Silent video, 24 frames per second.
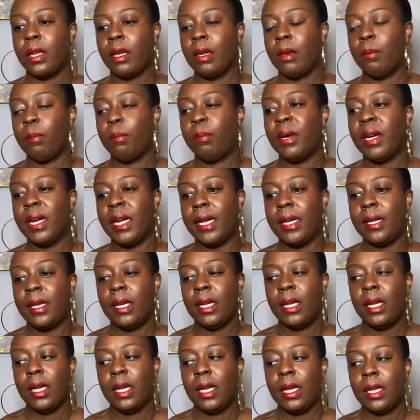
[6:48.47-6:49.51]
But
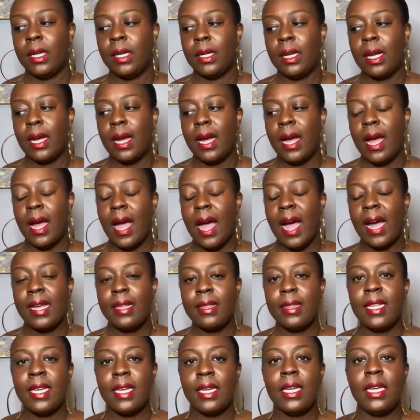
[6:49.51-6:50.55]
I
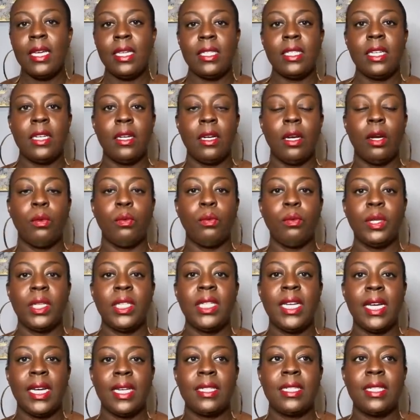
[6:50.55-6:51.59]
think he did a
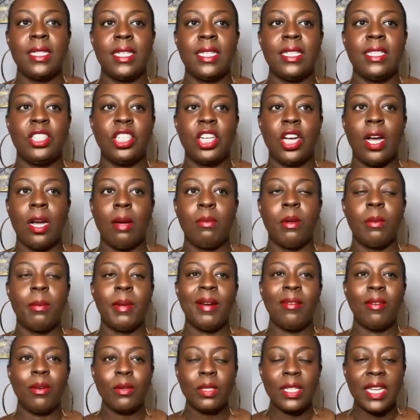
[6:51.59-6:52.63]
really excellent job
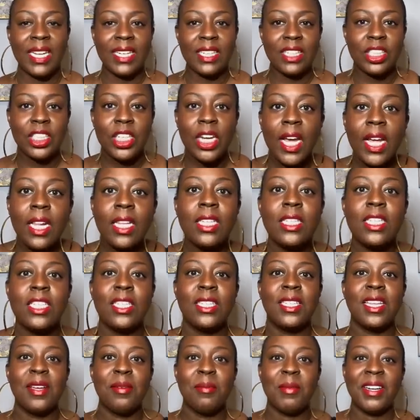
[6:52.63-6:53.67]
about like
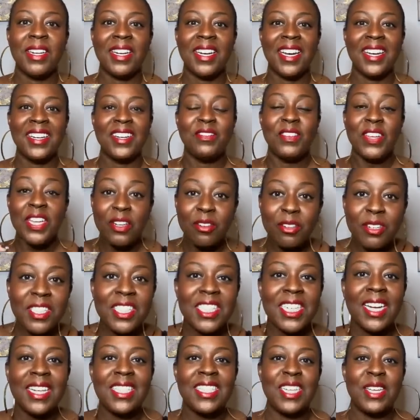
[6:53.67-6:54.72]
challenging them and kind of
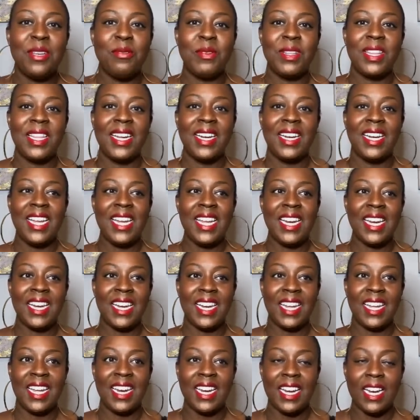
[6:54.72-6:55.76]
interjecting when they needed
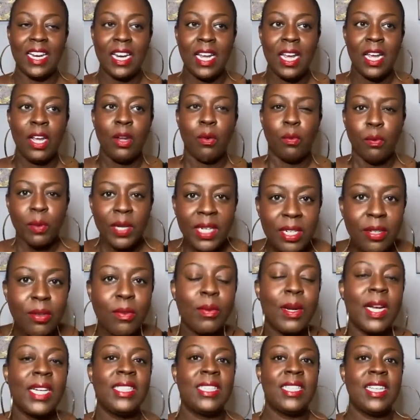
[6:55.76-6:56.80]
it and
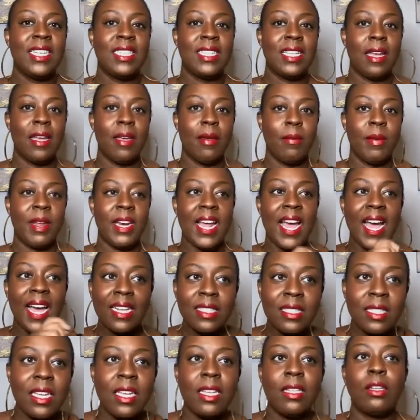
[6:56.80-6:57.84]
redirecting them and
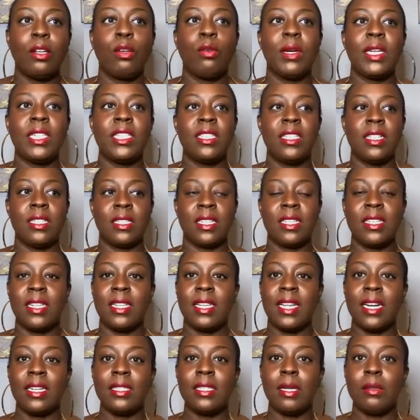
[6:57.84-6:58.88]
asking the questions. Because a
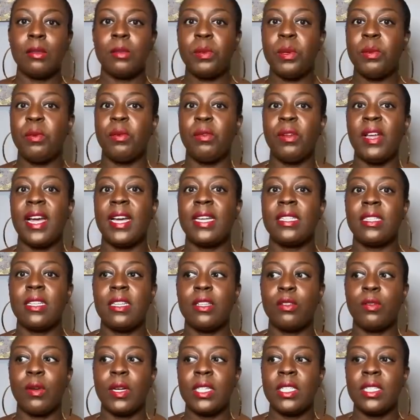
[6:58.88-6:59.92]
lot of times people will ask
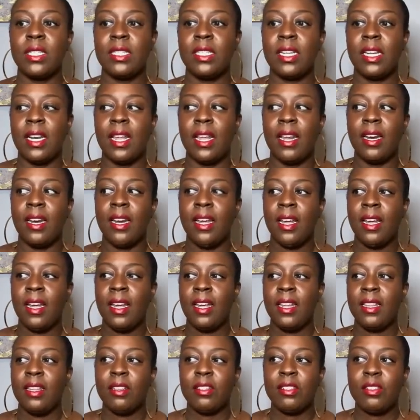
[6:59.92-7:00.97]
these questions and then
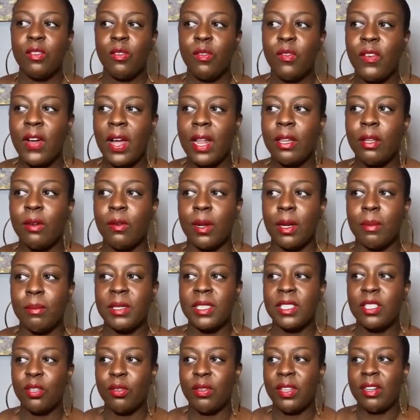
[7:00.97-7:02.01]
there's no follow-up.
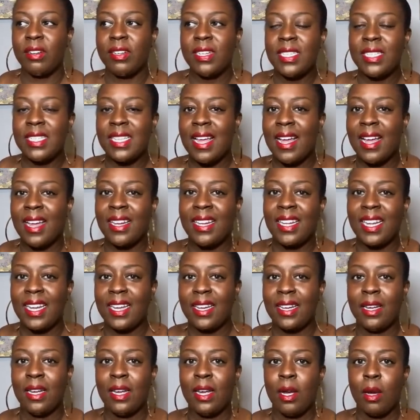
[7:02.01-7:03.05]
And so there is that
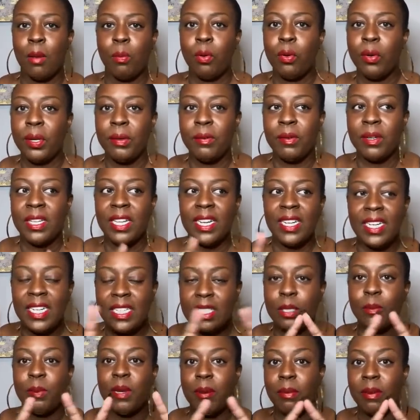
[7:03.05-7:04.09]
like point where they need
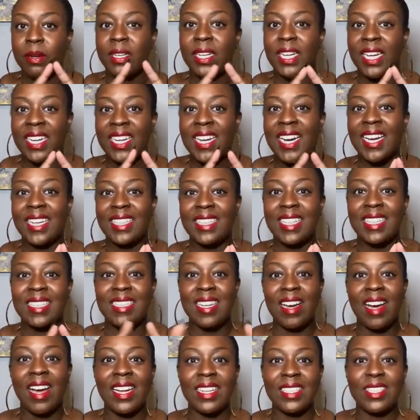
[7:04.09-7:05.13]
to be able to connect the
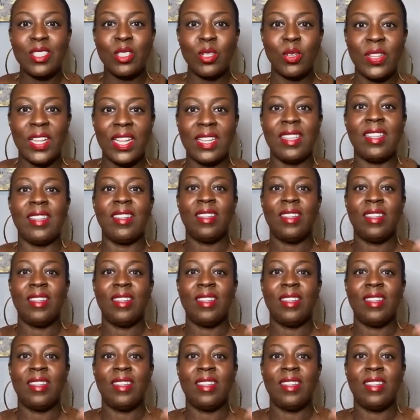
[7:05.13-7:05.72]
dots so that